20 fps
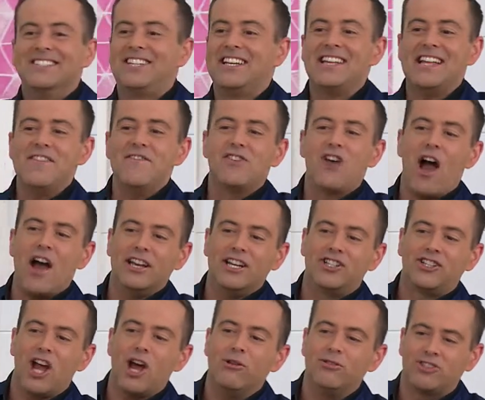She did not even got any
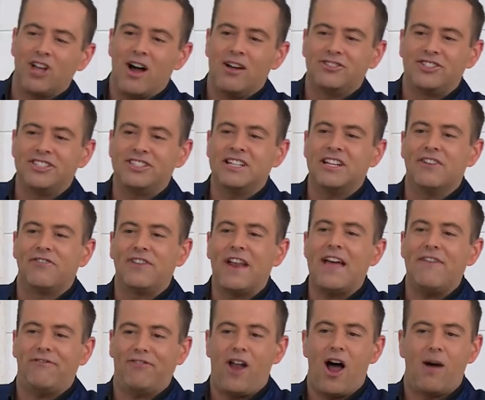shoes on. She's in a
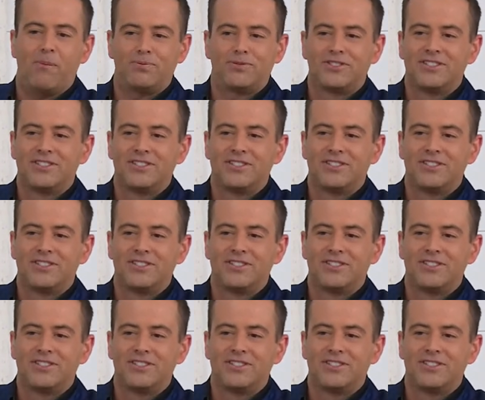flip-flops. She's